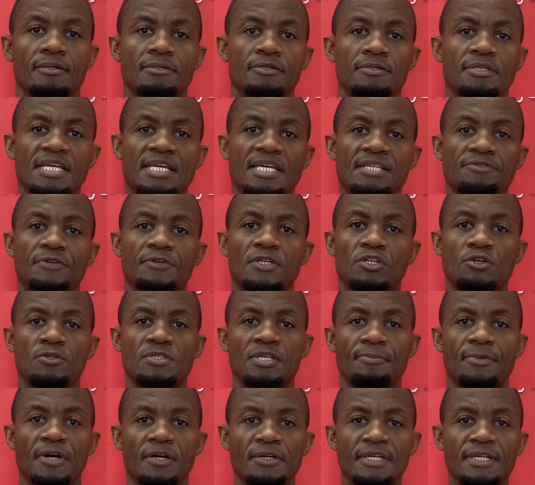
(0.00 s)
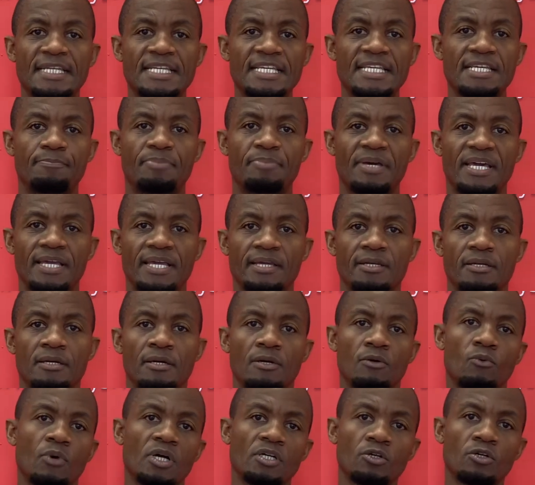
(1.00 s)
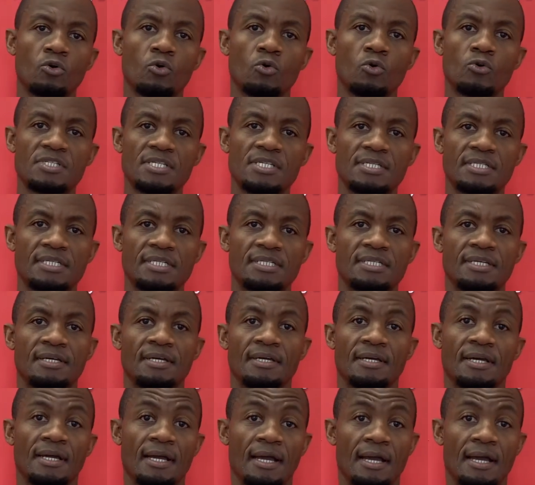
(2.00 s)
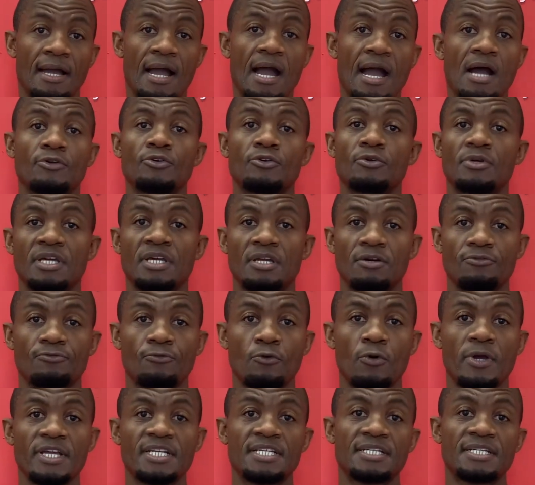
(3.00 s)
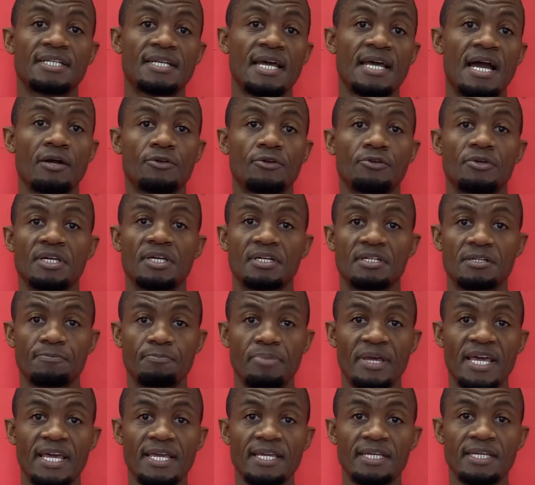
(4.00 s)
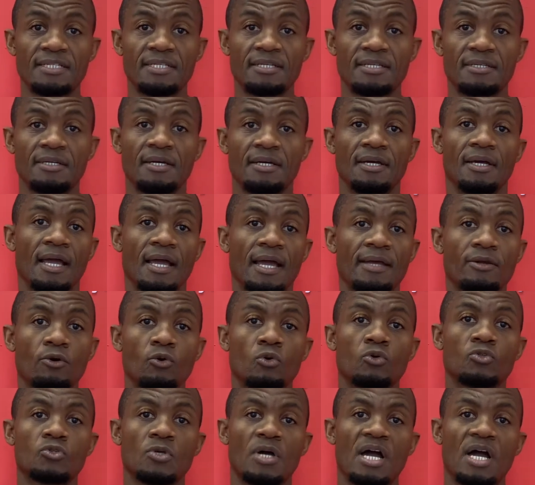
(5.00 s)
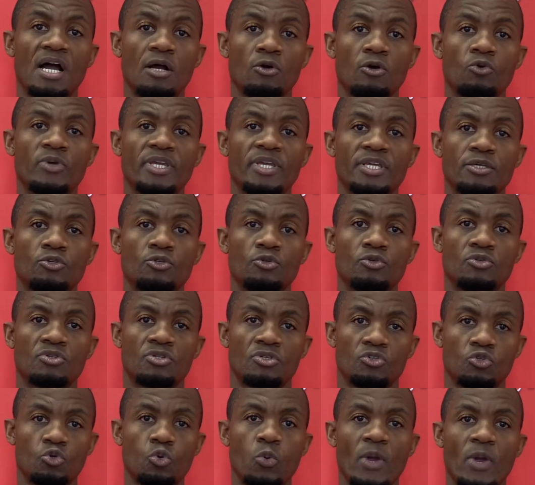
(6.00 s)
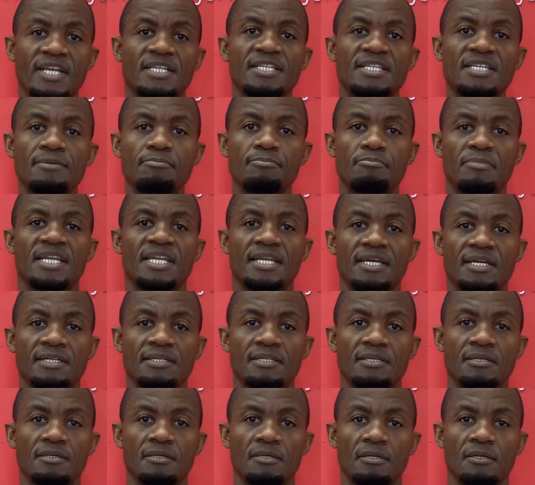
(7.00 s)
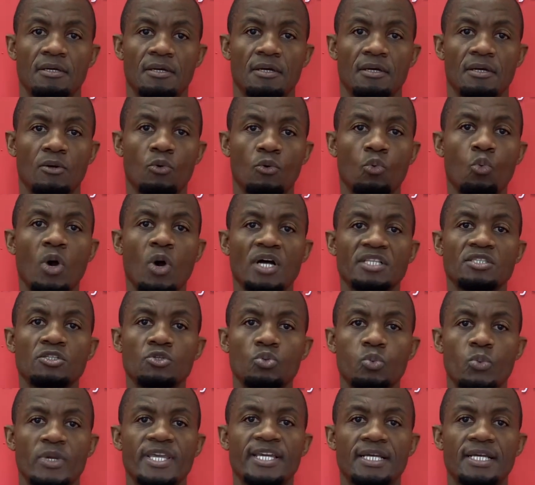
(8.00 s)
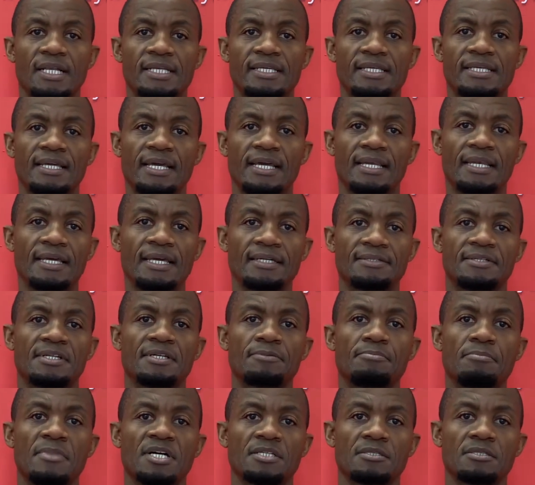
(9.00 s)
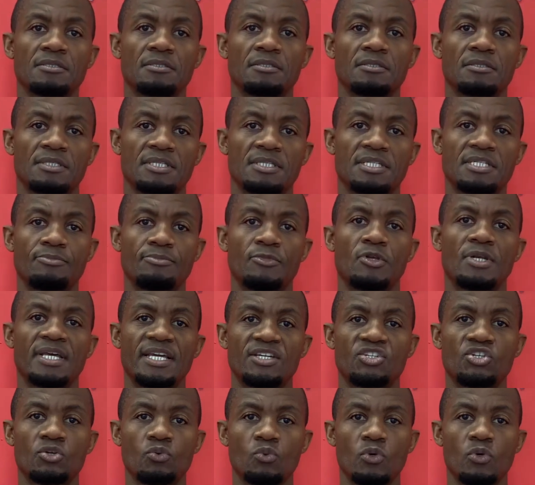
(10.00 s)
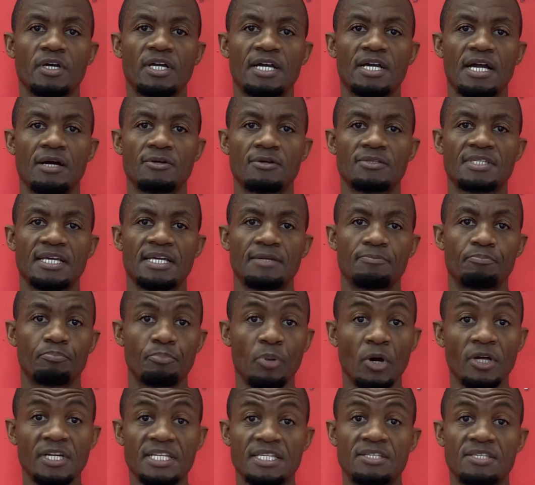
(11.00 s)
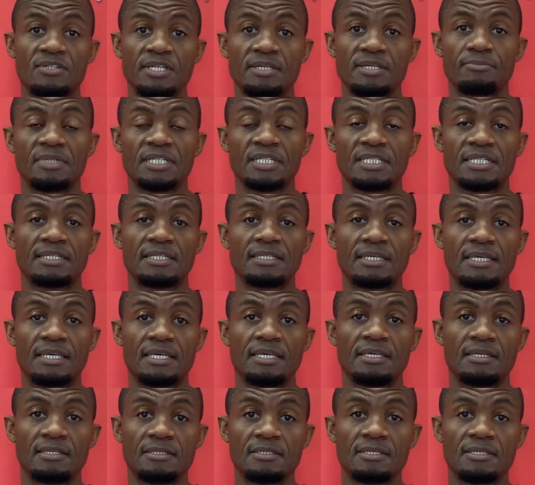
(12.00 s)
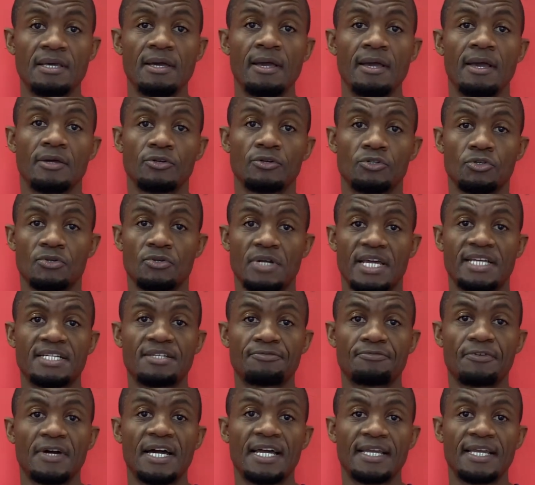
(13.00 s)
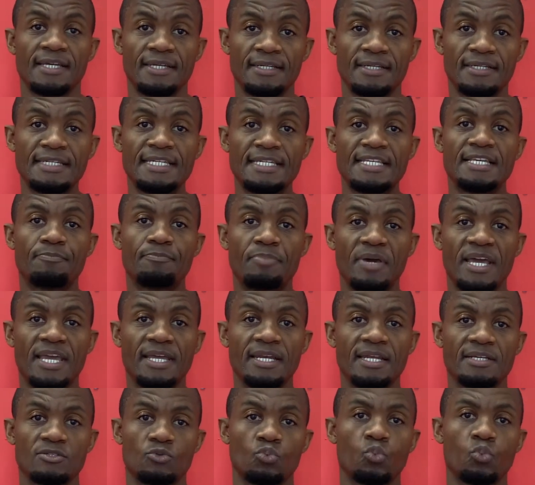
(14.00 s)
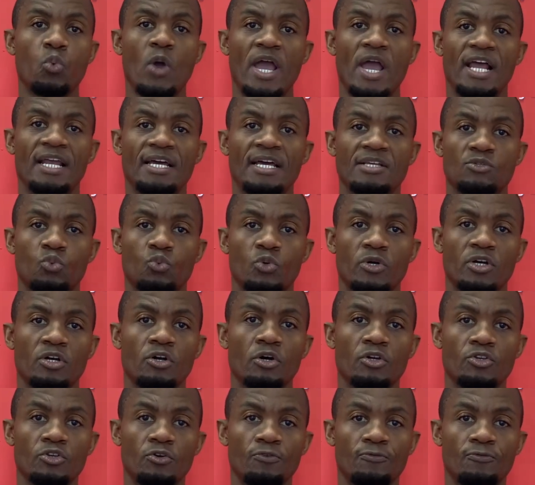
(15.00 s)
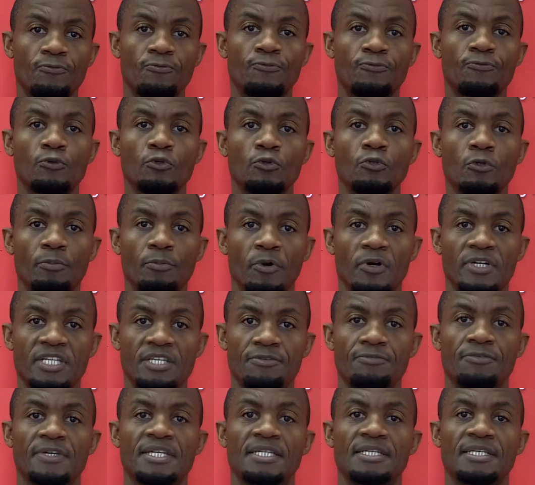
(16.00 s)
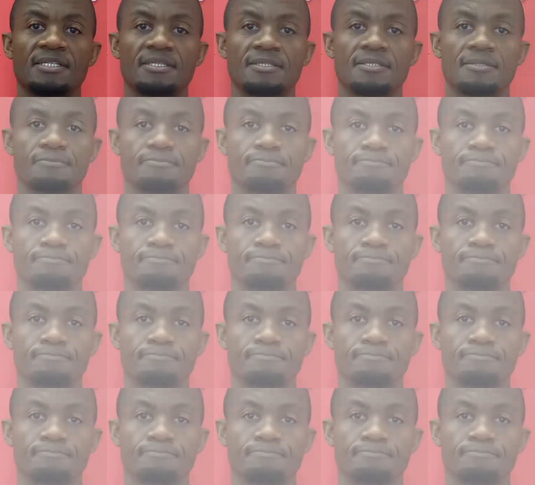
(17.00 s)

Today's video is about knee pain, what causes it, how you can avoid it and how you can repair it, and also how we use 20 minute, once weekly electric muscle stimulation workouts at Bodystreet Milton Keynes to rectify knee pain as well as work on your full body fitness.